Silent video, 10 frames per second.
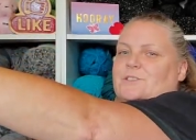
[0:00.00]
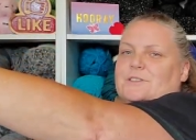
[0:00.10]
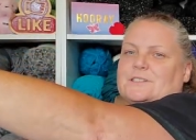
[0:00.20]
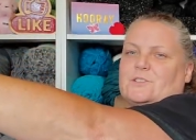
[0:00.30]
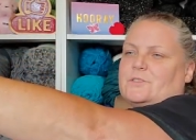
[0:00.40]
do
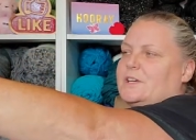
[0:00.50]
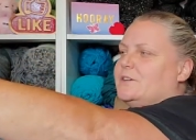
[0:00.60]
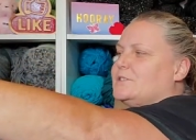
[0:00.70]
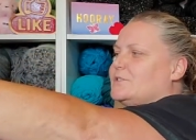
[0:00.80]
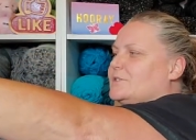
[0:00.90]
this over
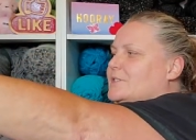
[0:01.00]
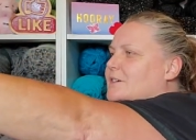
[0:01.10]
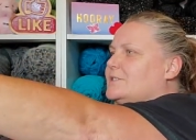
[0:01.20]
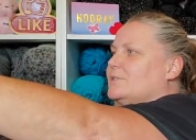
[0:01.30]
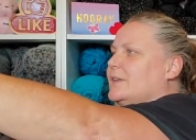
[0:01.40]
here so it's not
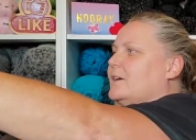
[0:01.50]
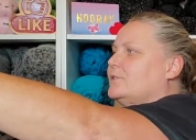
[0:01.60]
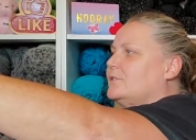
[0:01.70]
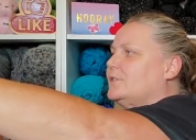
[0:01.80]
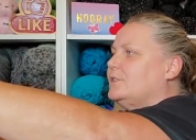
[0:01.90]
so loud
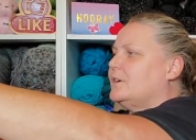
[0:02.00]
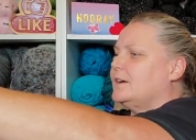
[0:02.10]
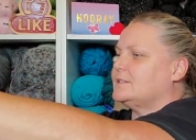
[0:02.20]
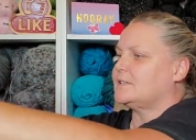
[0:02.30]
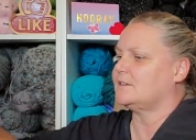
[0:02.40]
for you
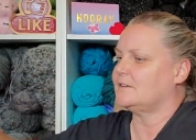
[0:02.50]
guys.